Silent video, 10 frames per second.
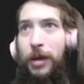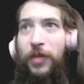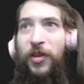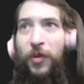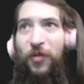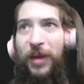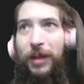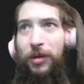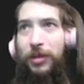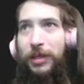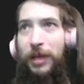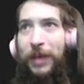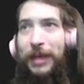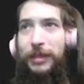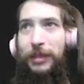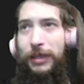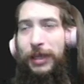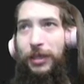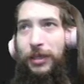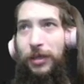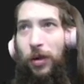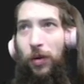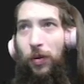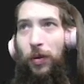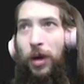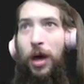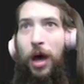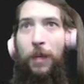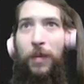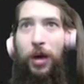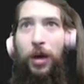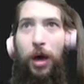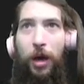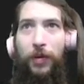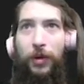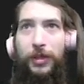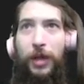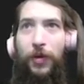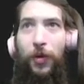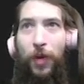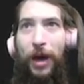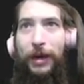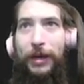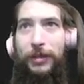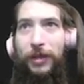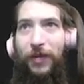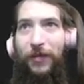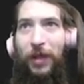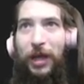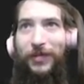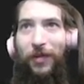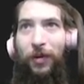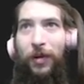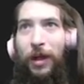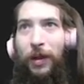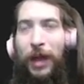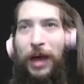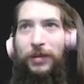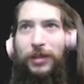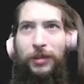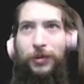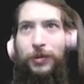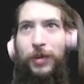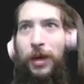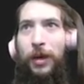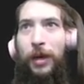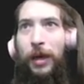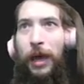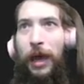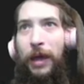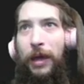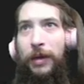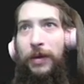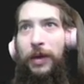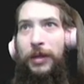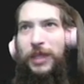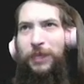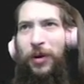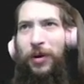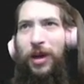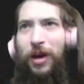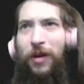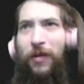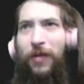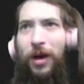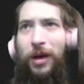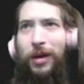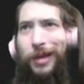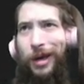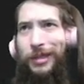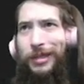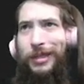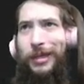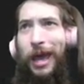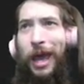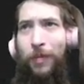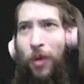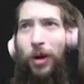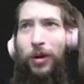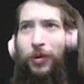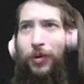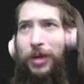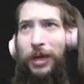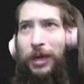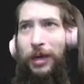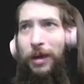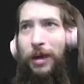The movement loosely based its teachings on, among others, the writings of the philosopher Lao Tzu and the spirit of Gandhi and Martin Luther King.